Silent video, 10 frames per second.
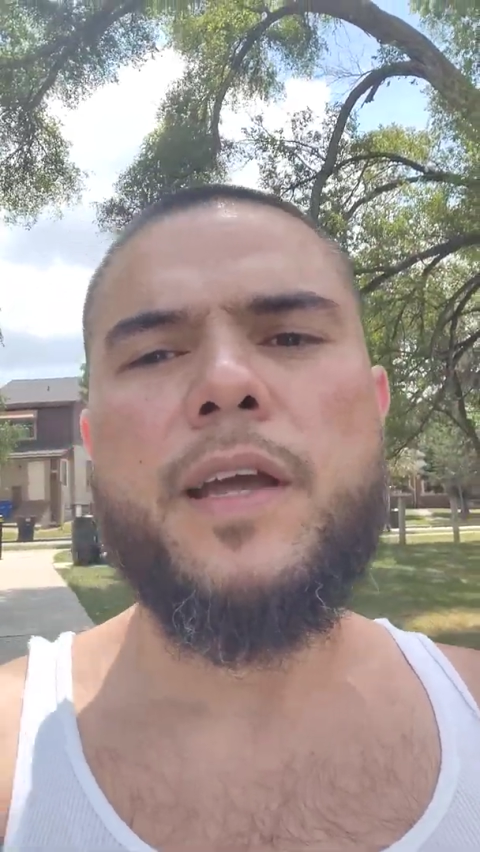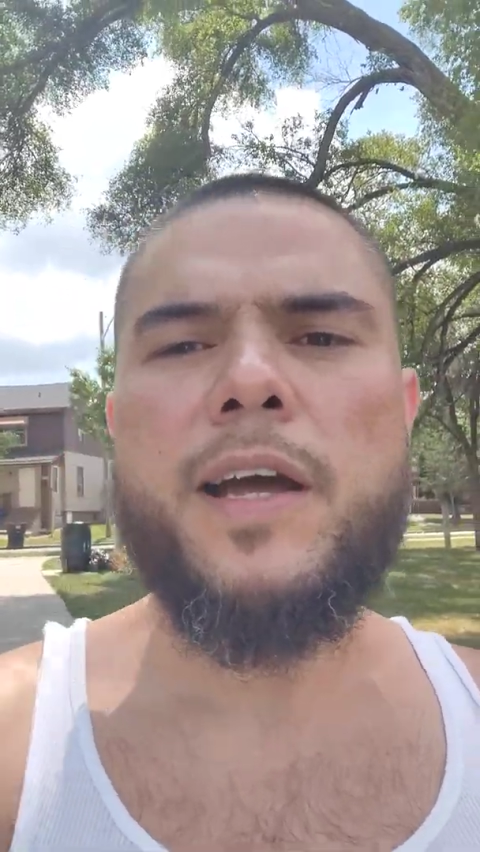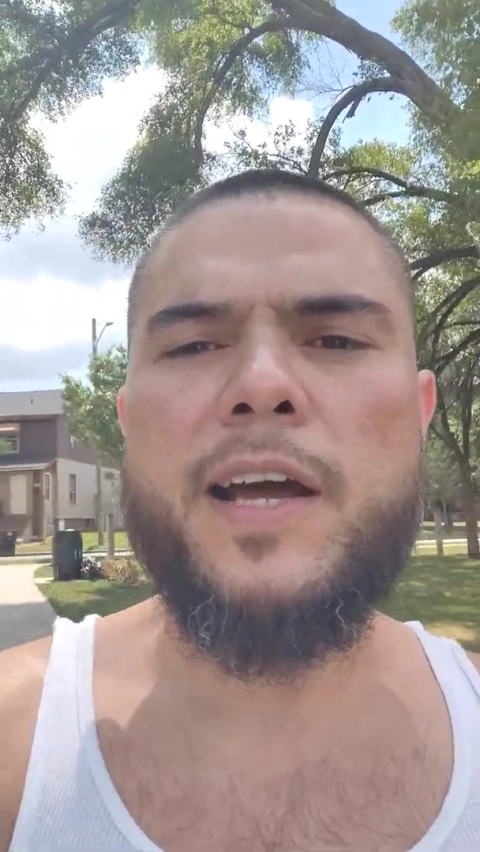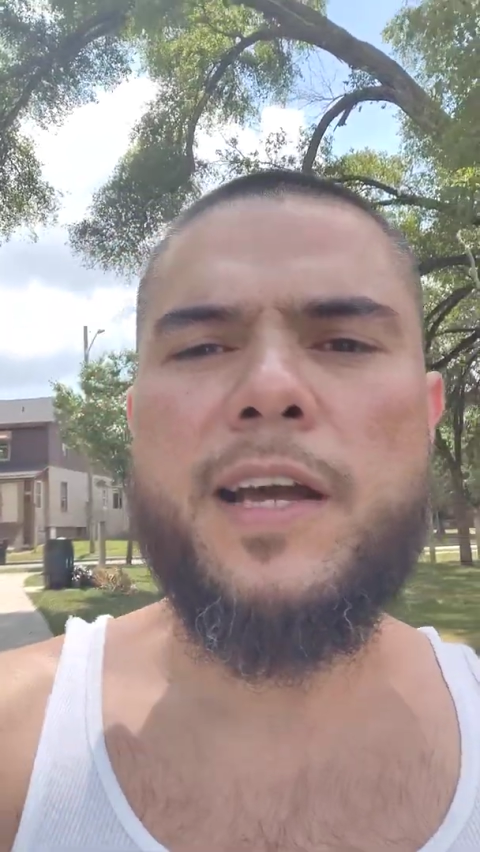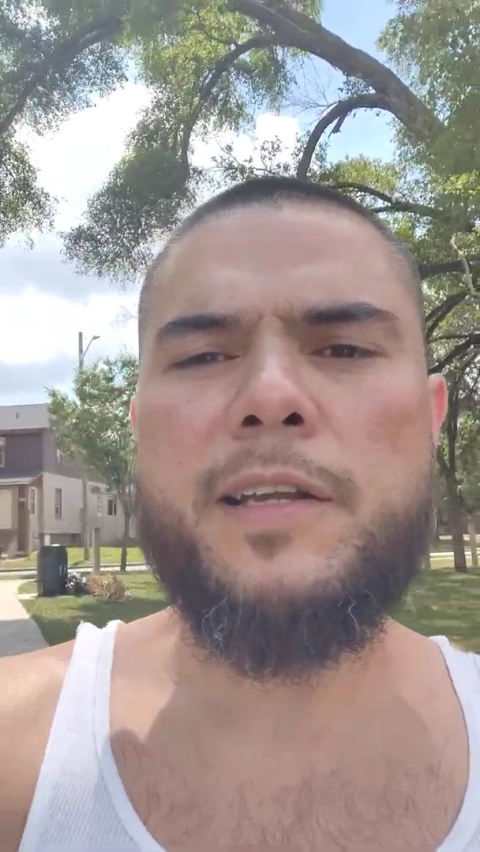
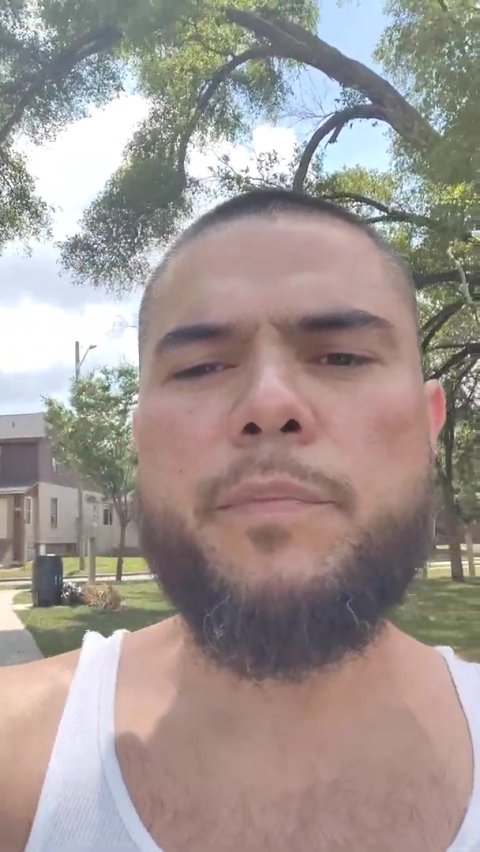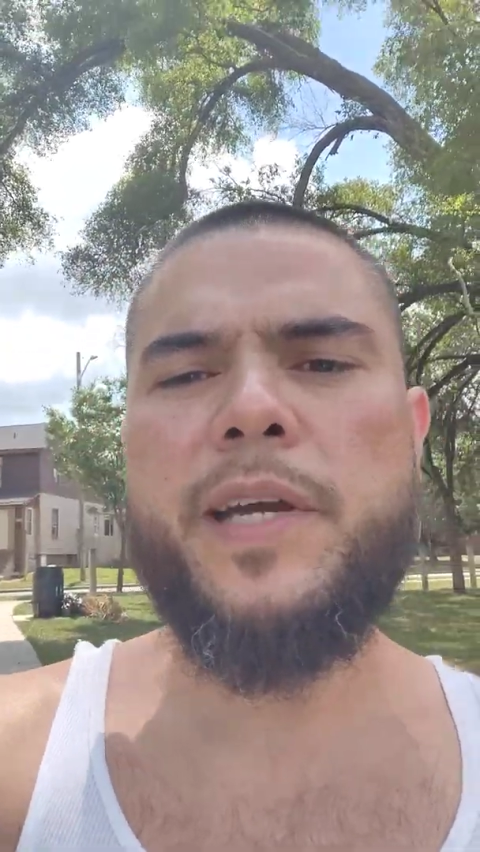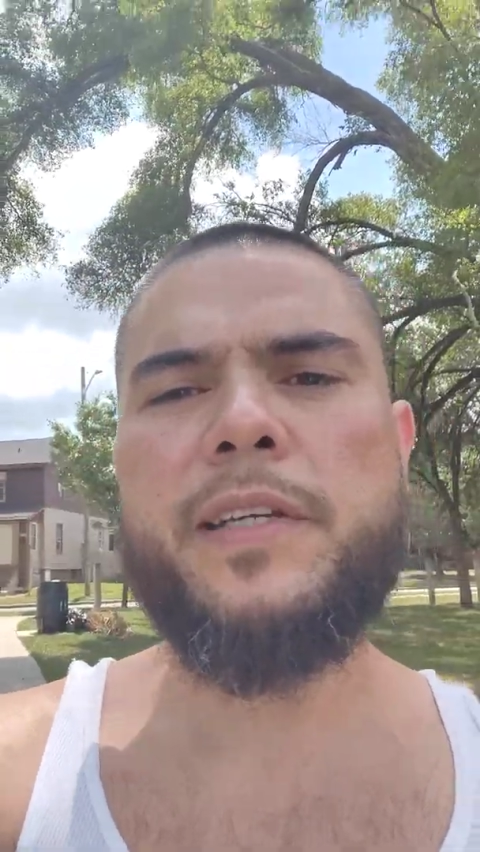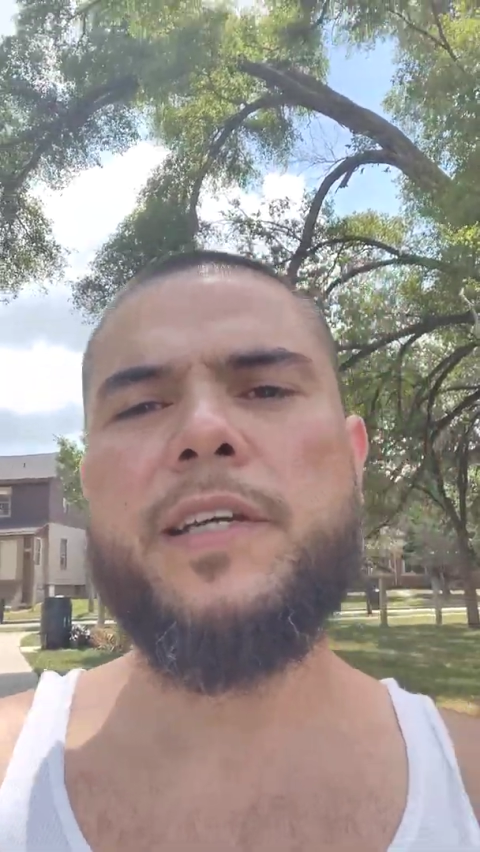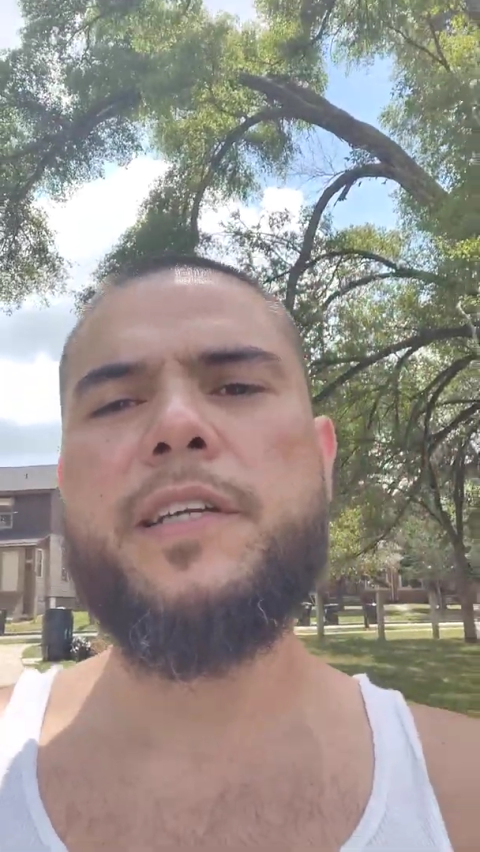I'll holler
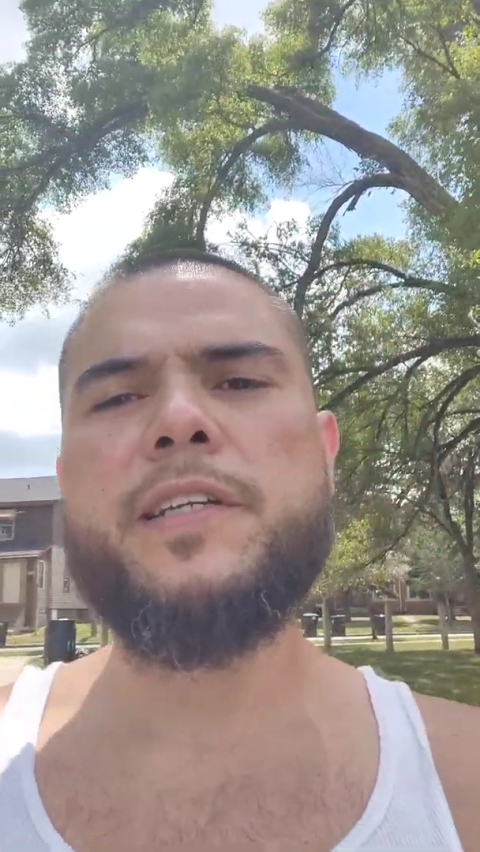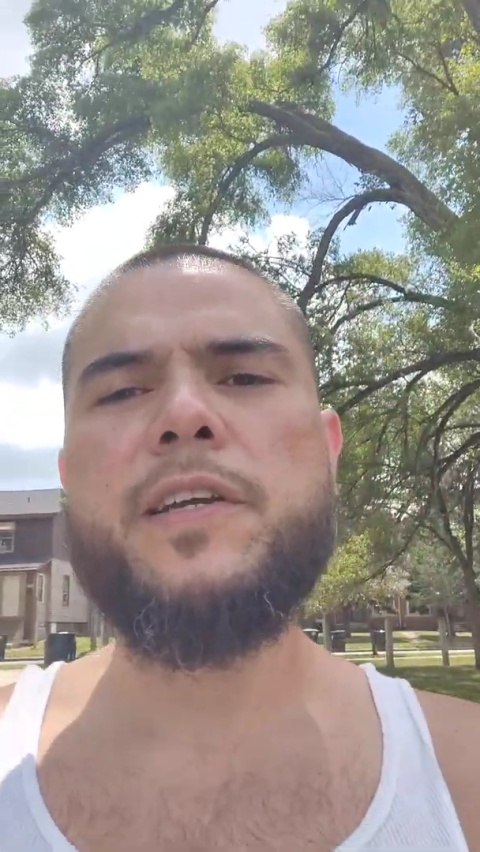back later,